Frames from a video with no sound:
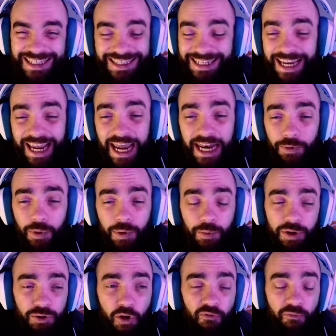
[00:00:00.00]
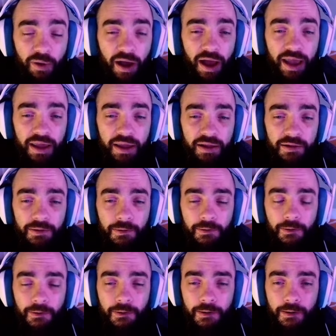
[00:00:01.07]
see any when we drove by,
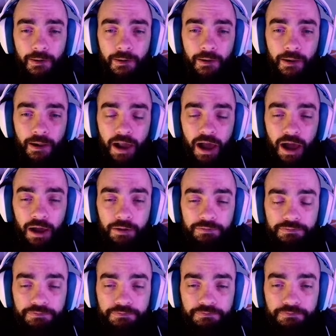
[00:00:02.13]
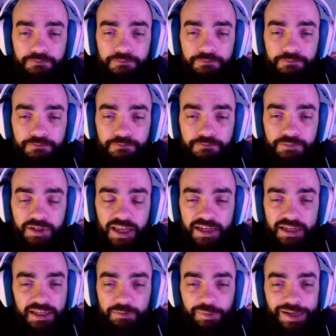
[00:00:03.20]
um, but
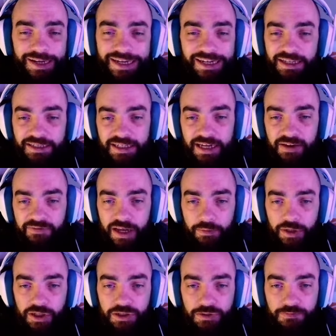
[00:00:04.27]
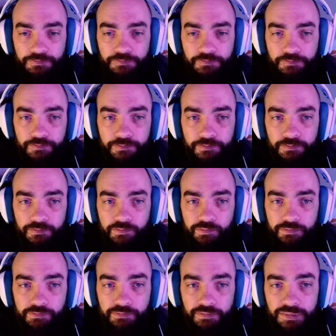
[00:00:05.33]
that doesn't mean he doesn't have
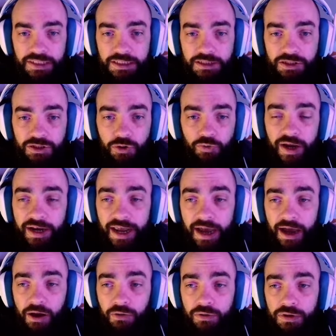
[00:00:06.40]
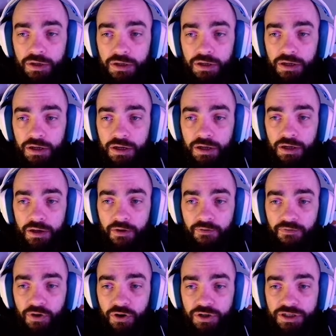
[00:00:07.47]
damage. So, right now,
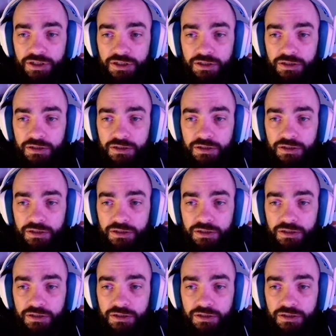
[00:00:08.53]
first.